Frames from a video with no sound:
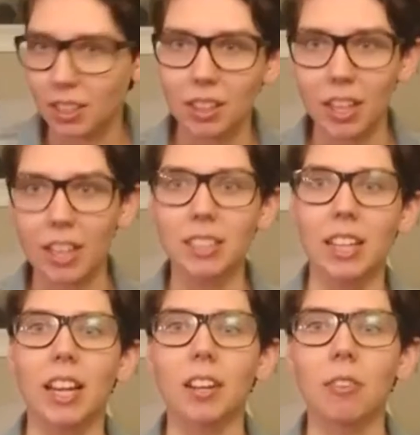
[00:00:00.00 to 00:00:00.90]
Like I
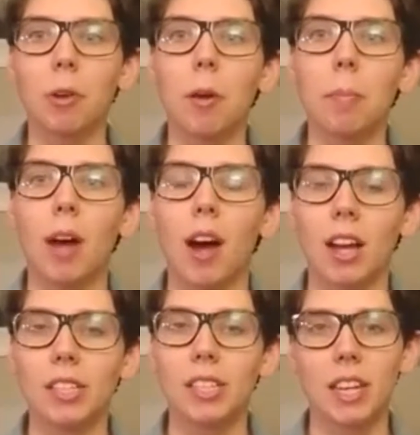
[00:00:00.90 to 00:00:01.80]
said, I grew up
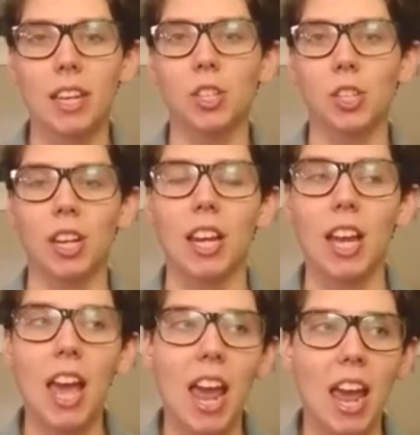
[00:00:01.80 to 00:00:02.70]
on
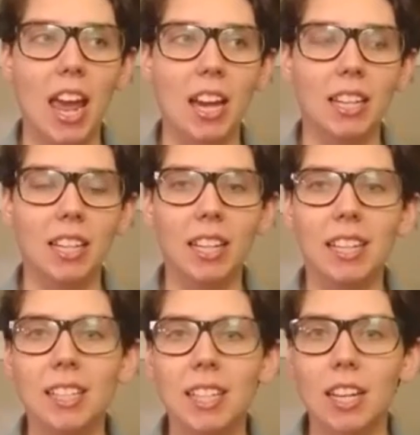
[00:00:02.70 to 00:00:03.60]
TNG, and
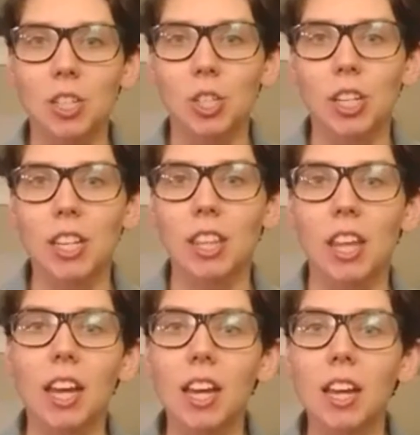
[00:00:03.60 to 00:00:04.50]
in TNG
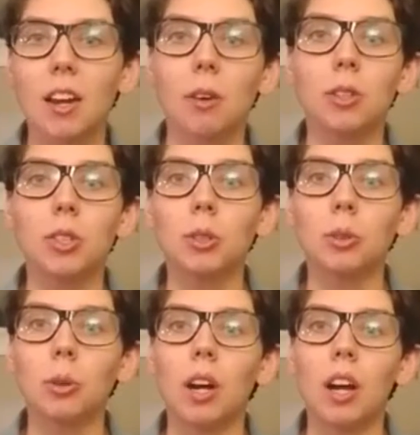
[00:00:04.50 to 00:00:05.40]
they go
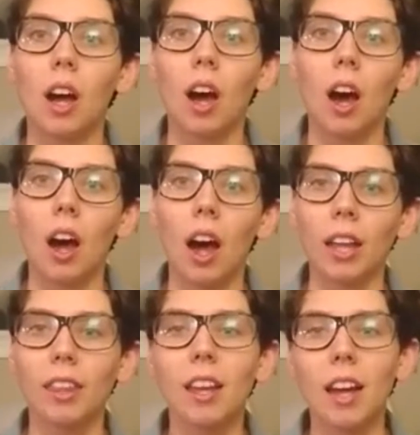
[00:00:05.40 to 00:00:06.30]
to,
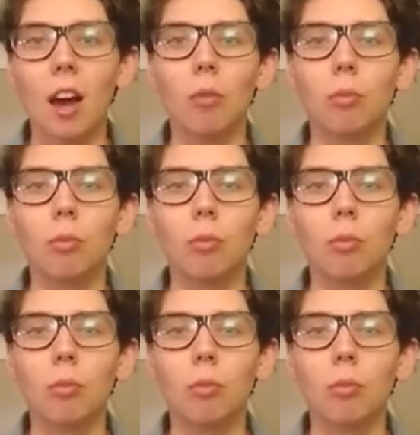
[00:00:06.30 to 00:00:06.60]
I think,